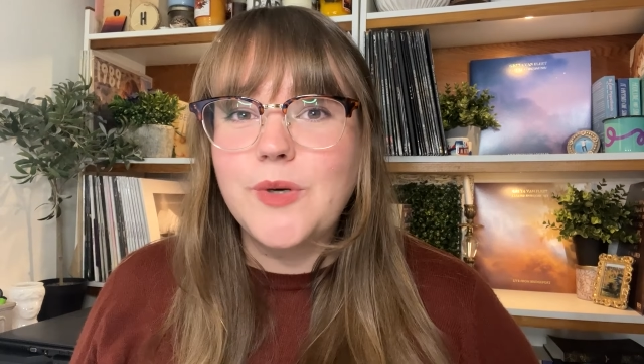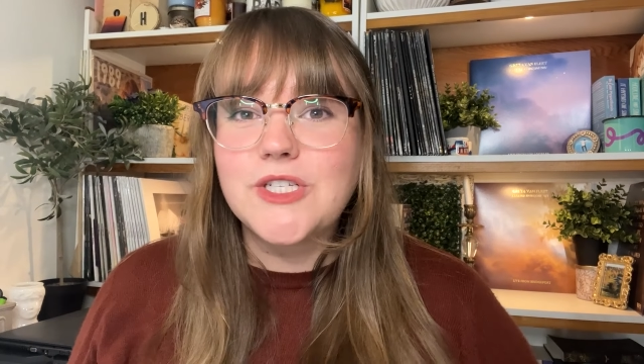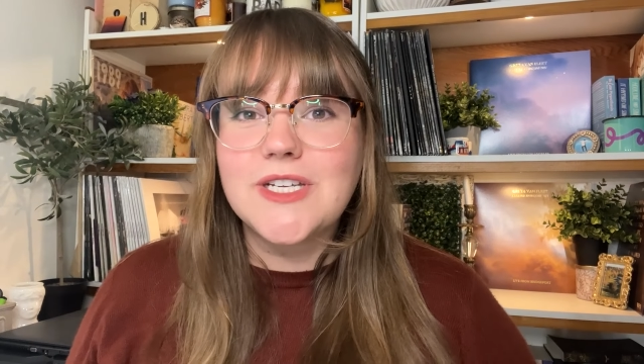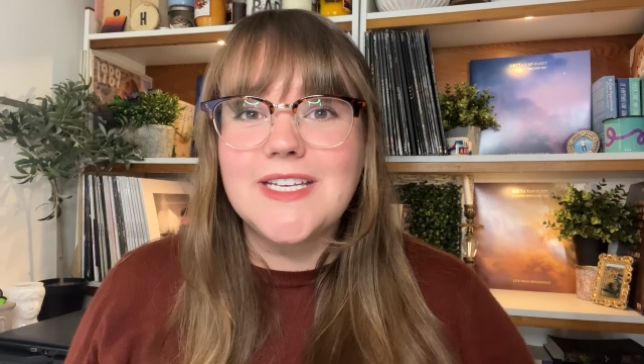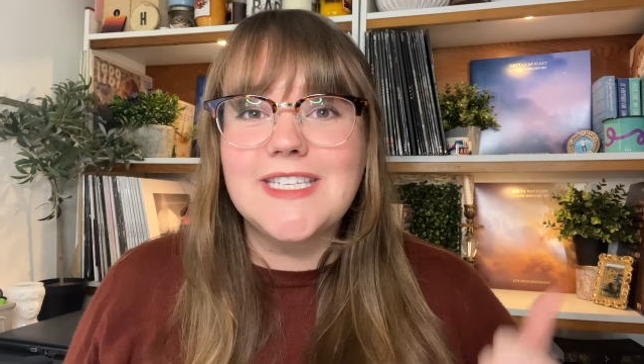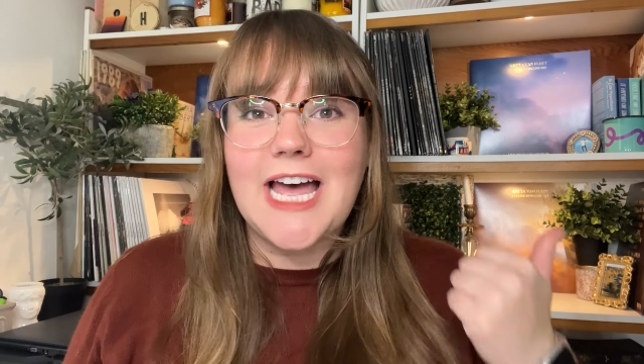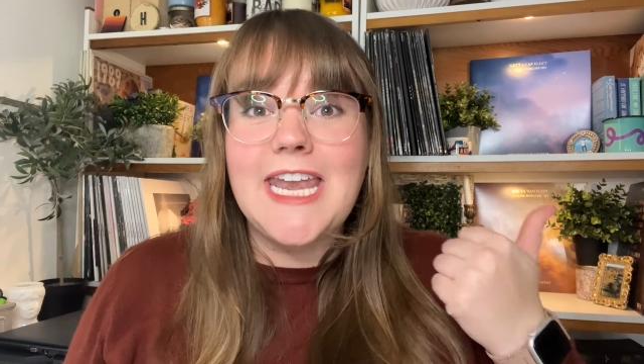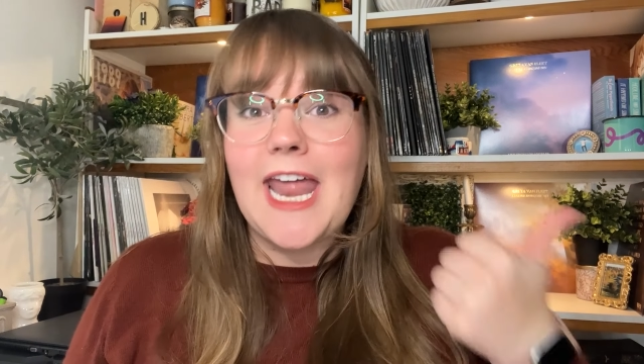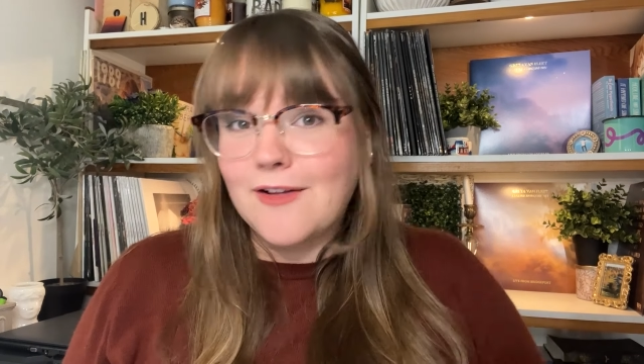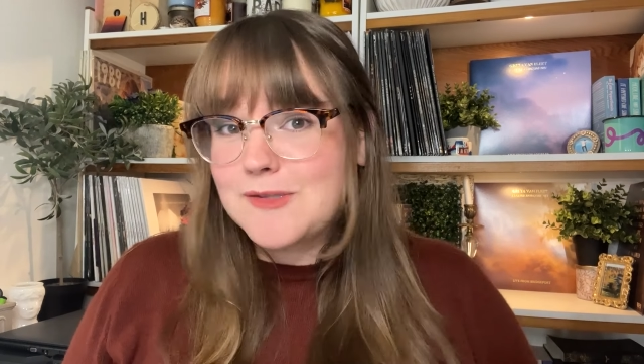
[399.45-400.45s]
which is
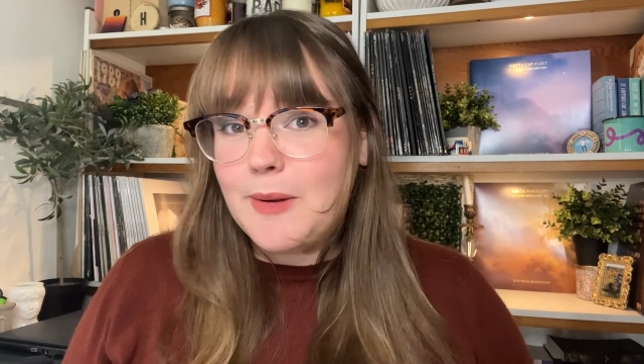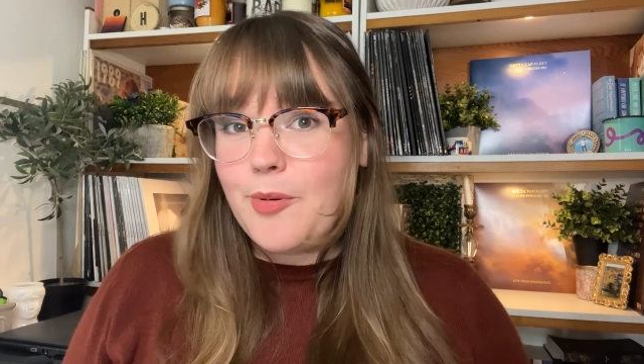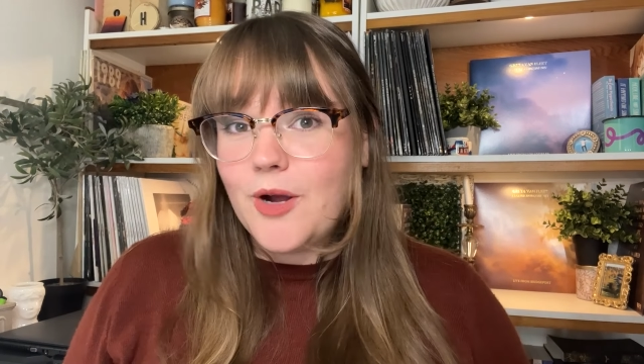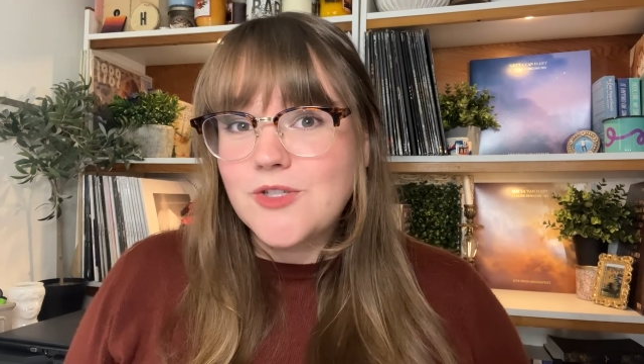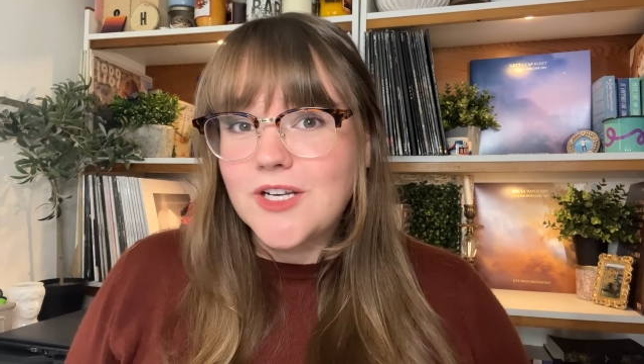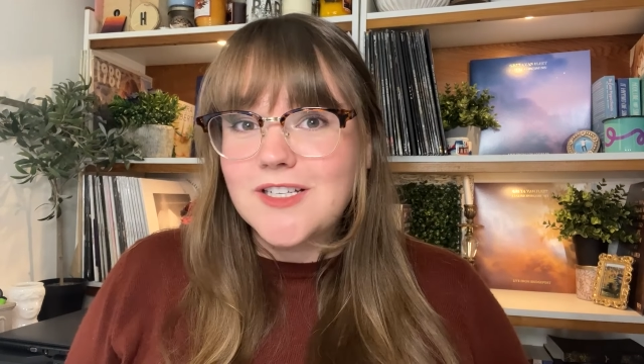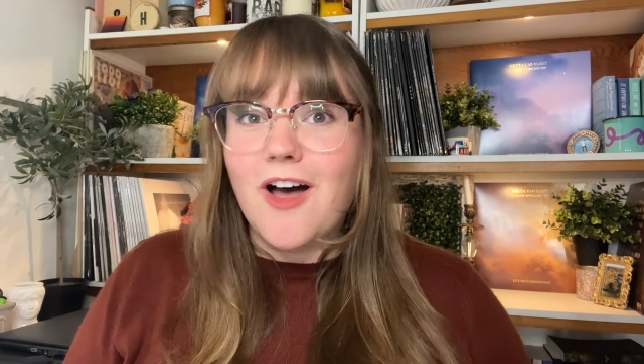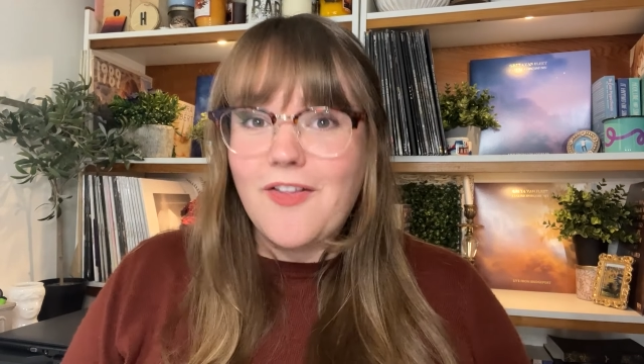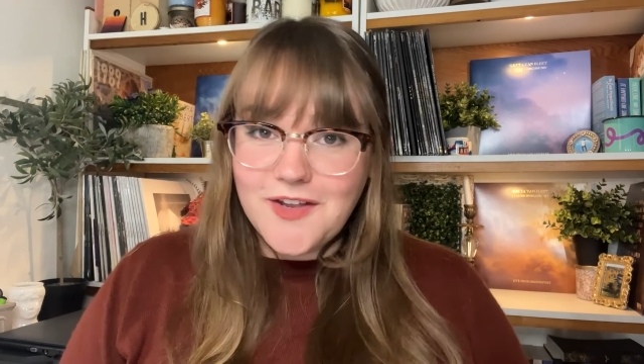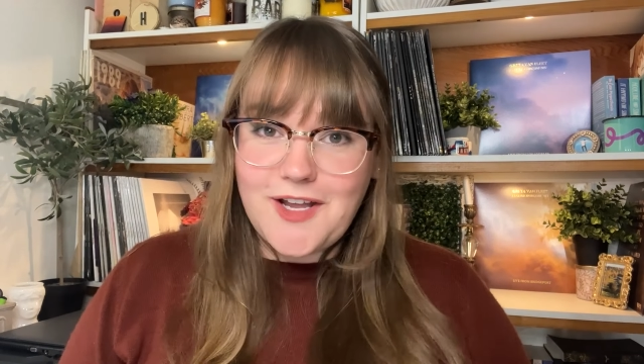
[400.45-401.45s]
announce my project
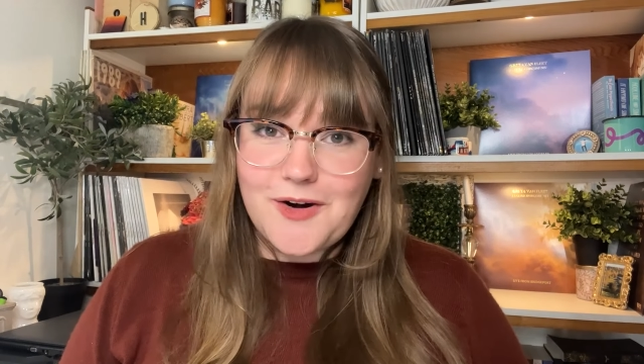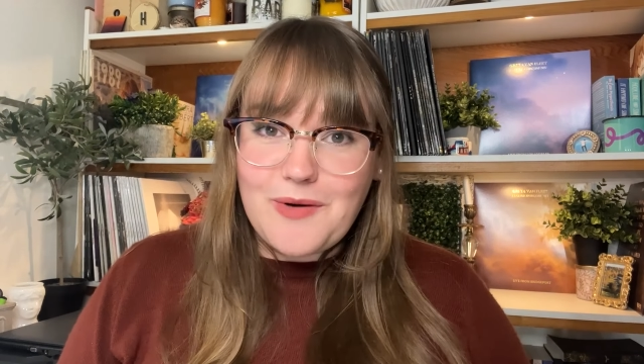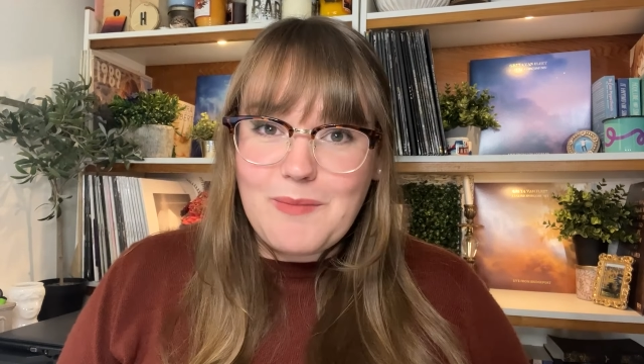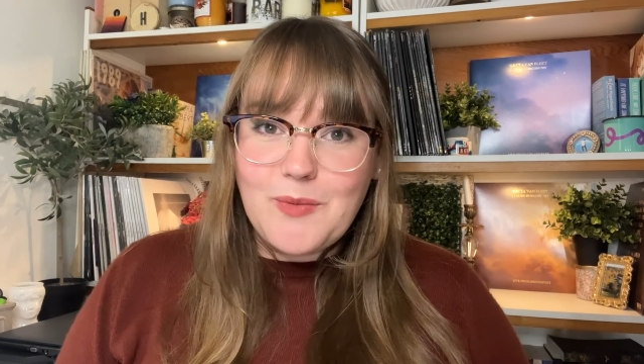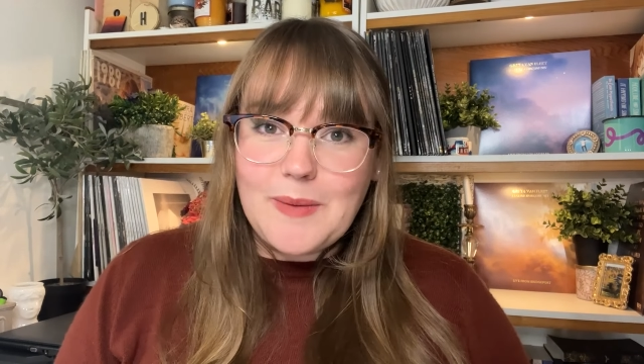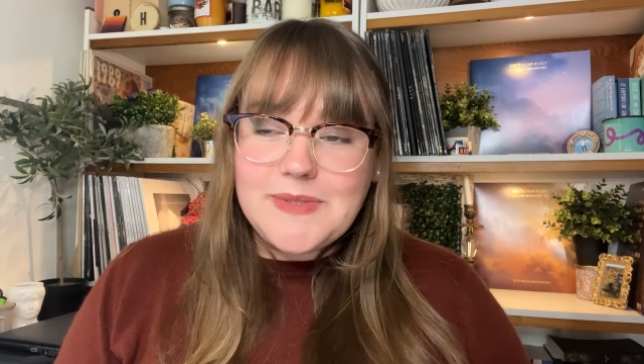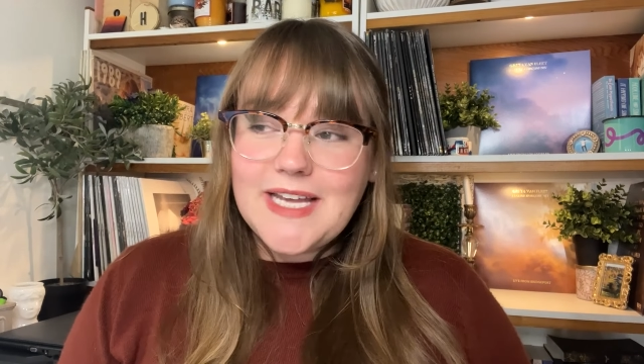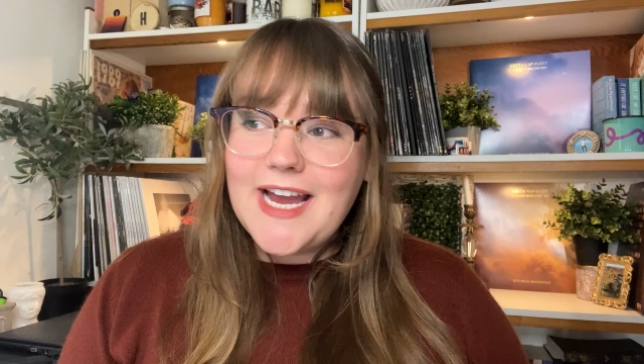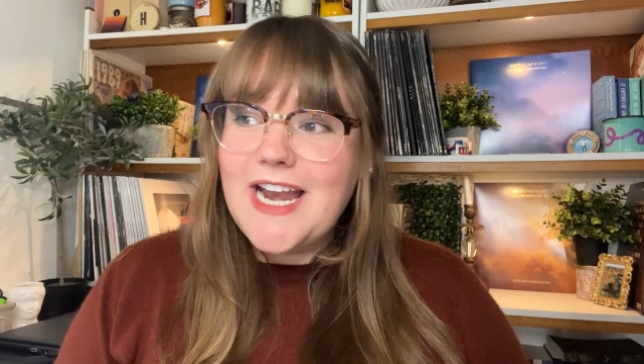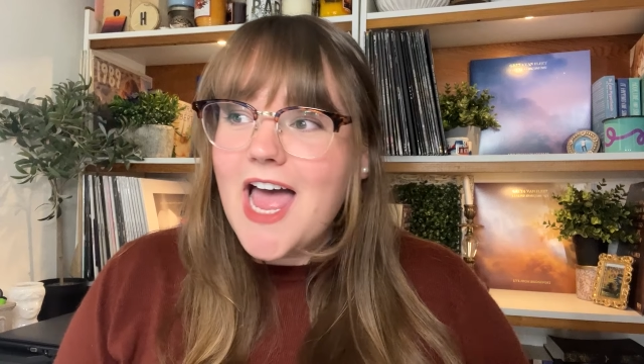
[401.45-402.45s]
on the NaNoWriMo
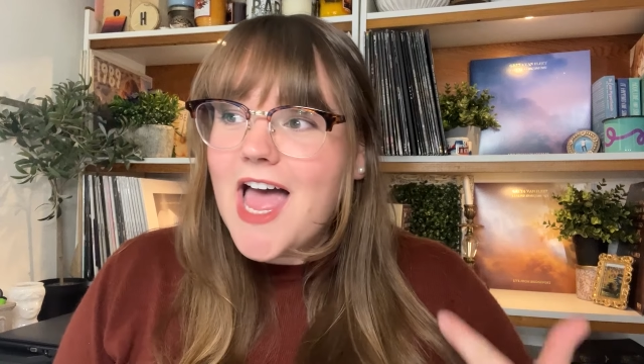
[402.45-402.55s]
website